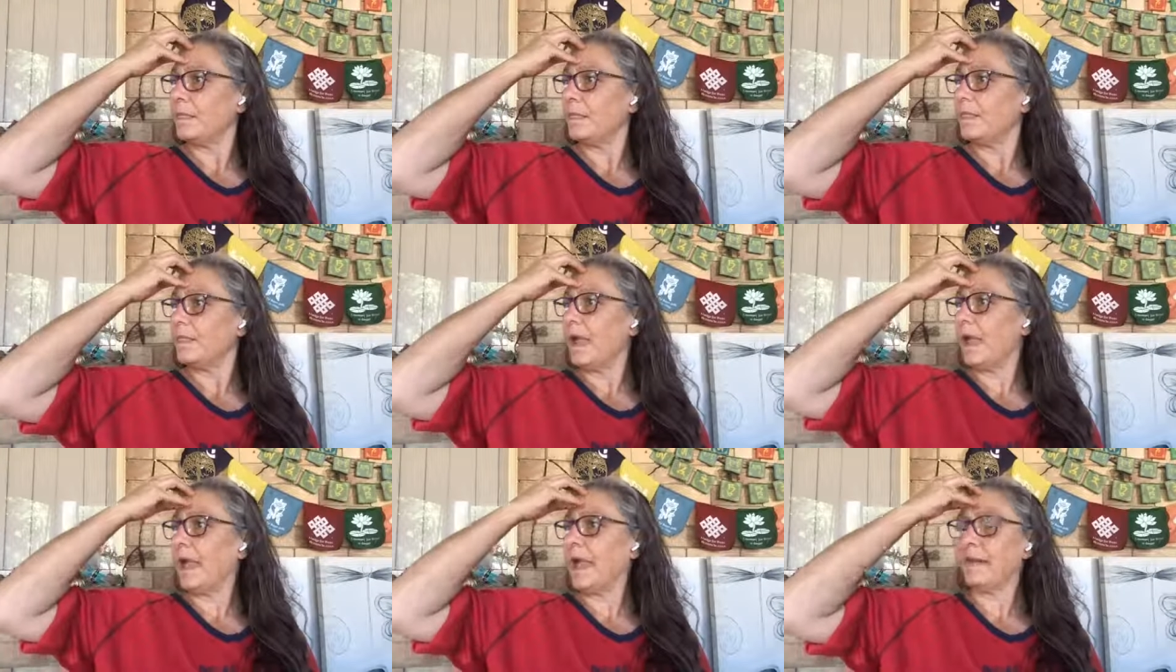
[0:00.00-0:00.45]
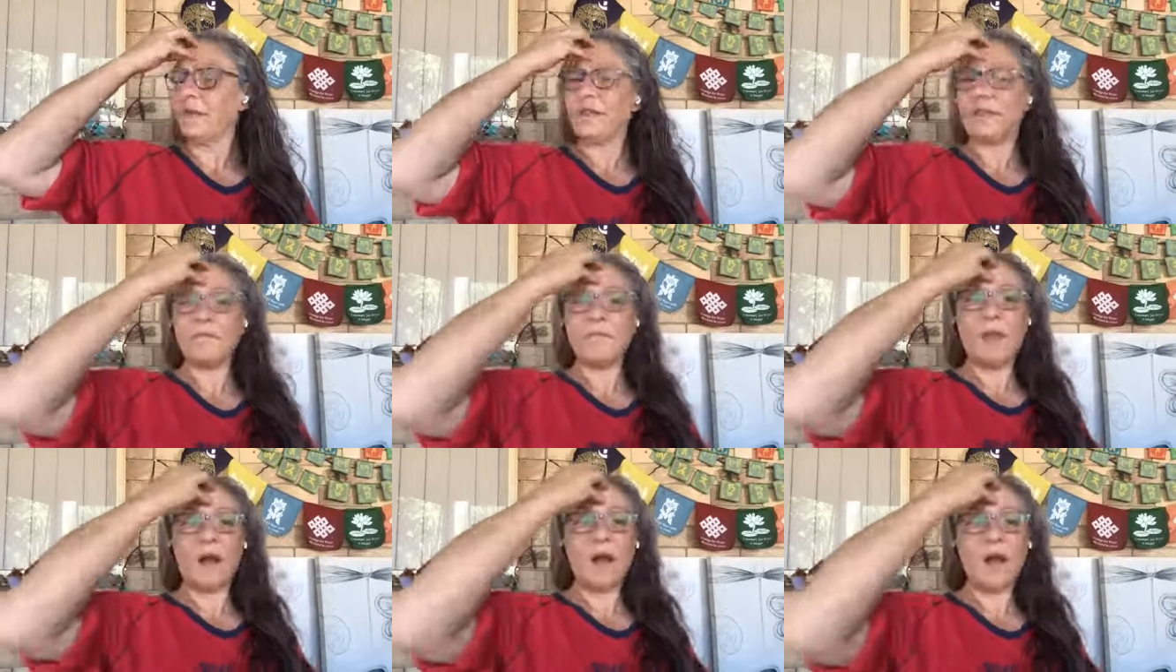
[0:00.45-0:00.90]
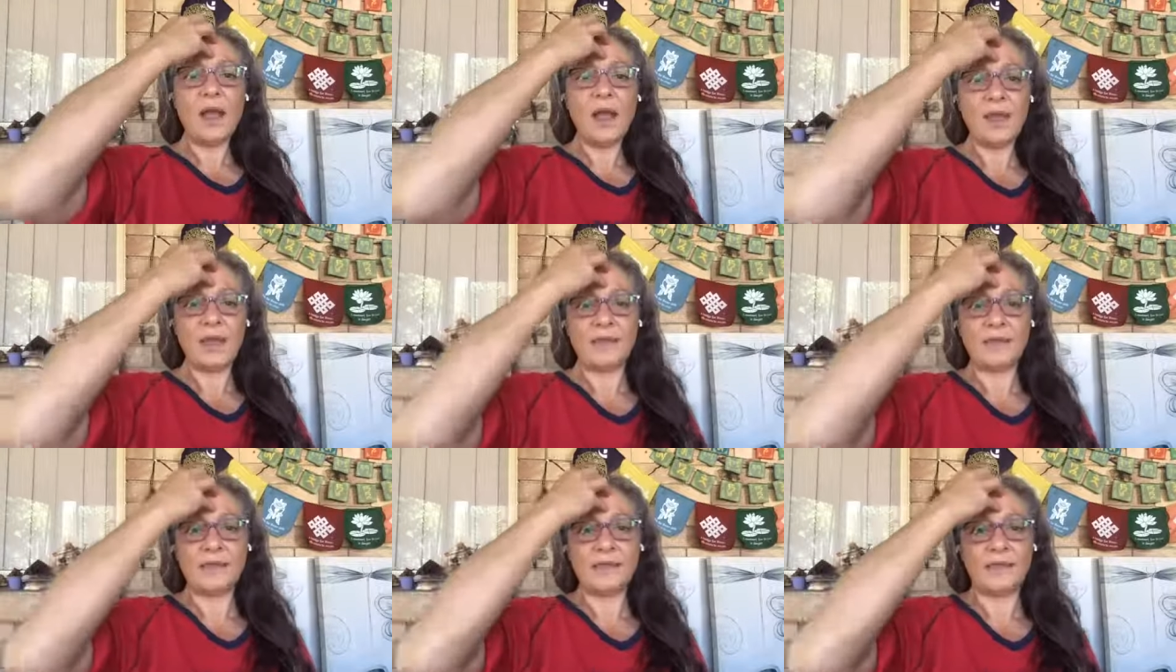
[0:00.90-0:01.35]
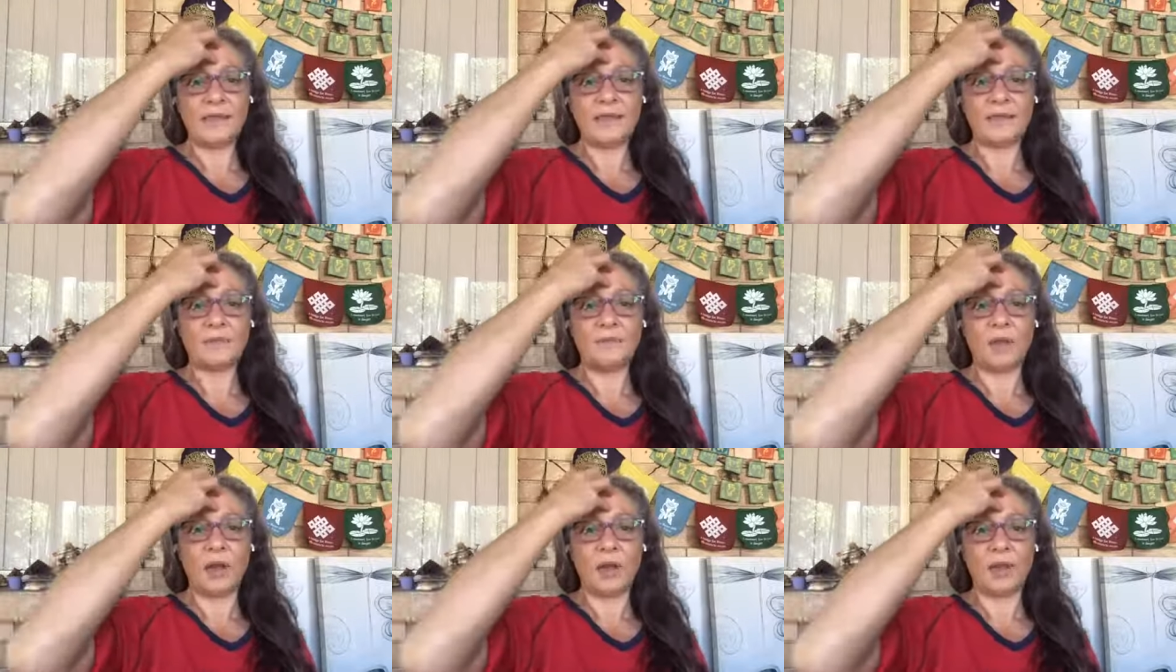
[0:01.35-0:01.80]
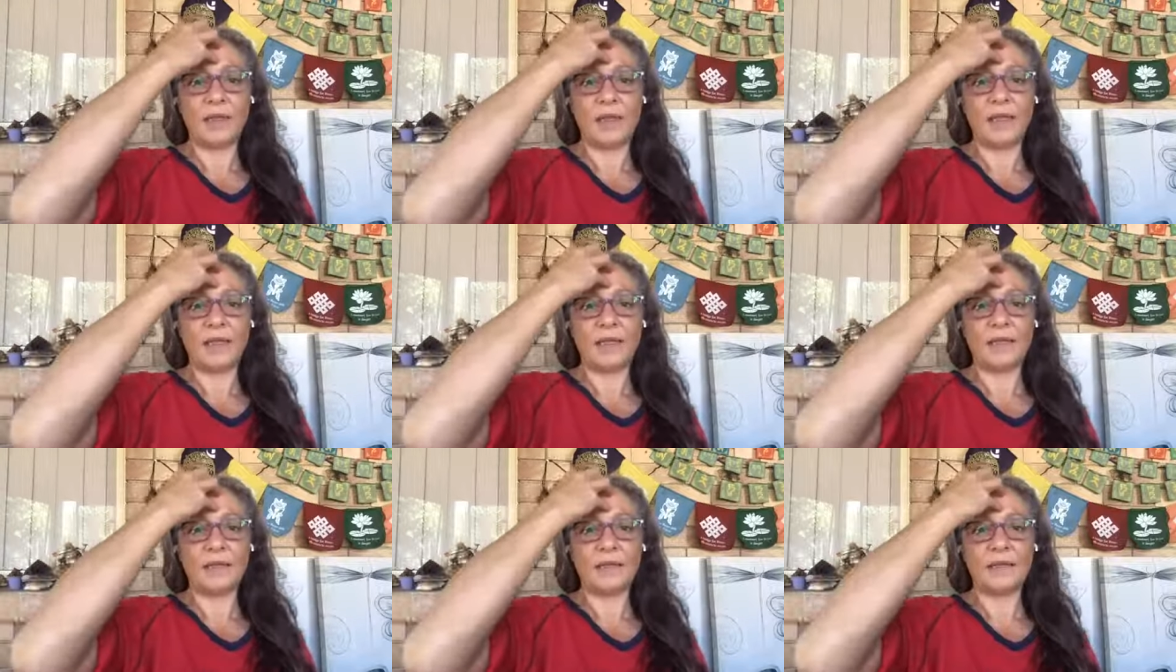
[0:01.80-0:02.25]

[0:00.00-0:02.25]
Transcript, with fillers: the, the mind blocking